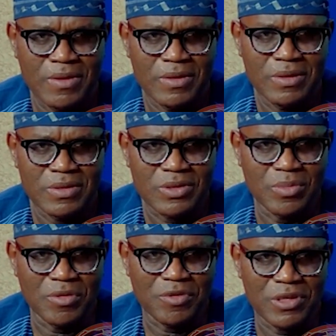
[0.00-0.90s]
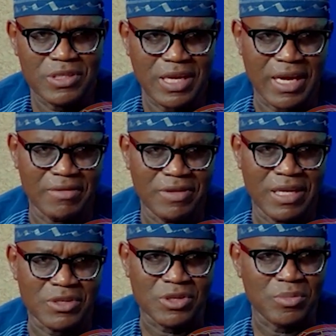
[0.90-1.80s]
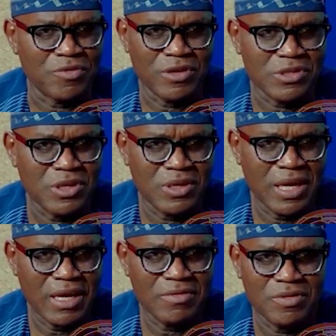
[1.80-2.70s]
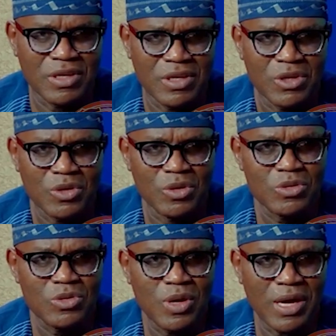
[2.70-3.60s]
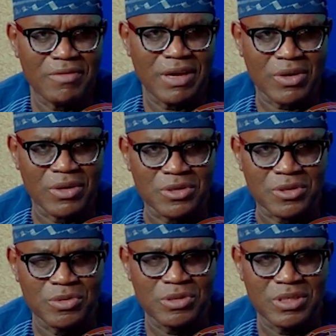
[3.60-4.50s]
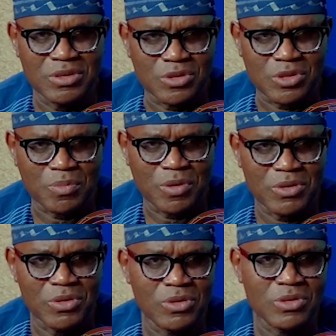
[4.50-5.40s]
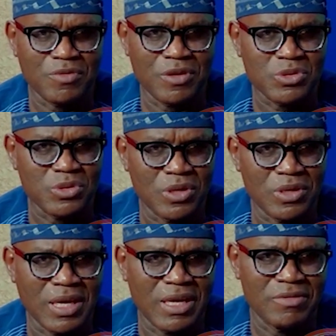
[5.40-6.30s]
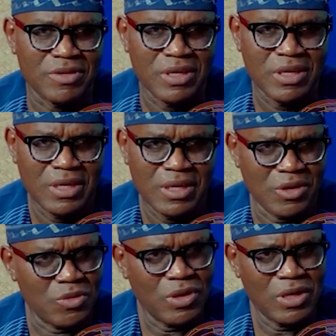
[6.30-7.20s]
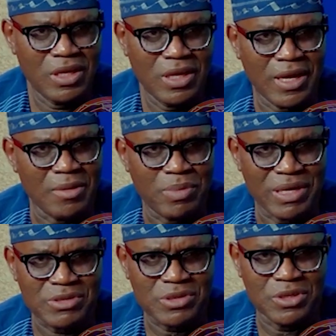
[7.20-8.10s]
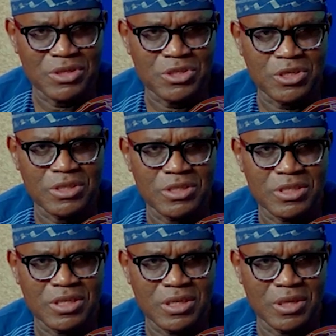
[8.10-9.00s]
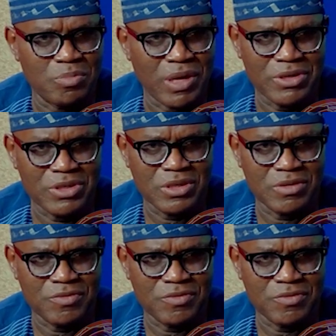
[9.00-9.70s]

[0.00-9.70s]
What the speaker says: Some of us have and some of us don't have. Those who have are contributing to support those of us who don't have. Equally, I pastor a church or a parish of